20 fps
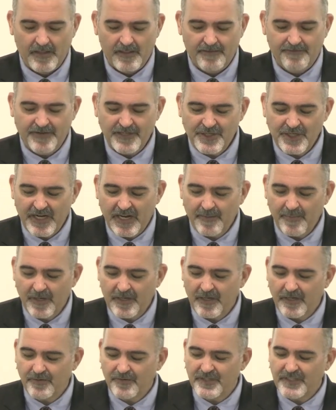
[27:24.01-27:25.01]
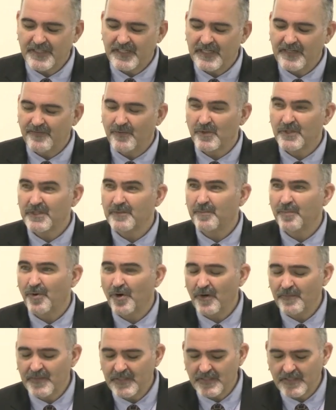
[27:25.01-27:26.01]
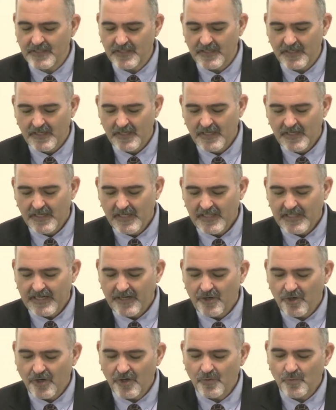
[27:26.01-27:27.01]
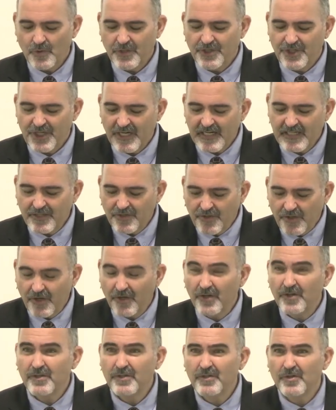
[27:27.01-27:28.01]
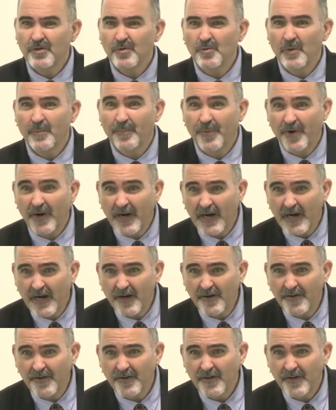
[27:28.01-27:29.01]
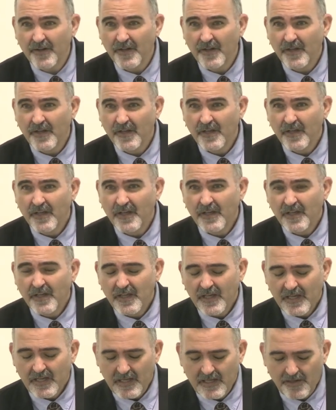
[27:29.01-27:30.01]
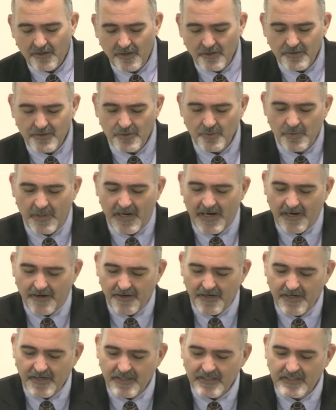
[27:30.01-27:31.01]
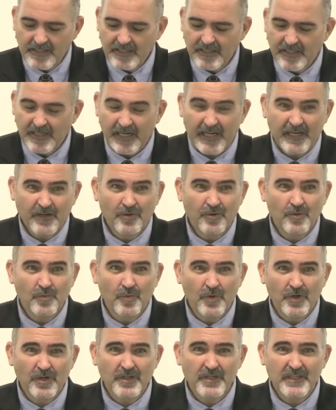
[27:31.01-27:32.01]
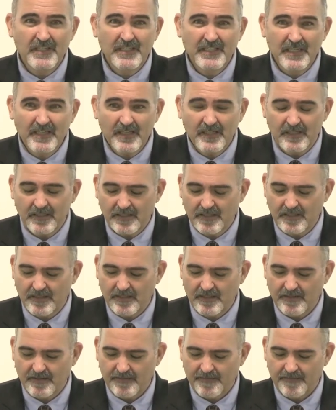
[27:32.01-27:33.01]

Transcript: The vision Habakkuk received was a promise that God would judge those who were proud and those who were arrogant and who were sinners.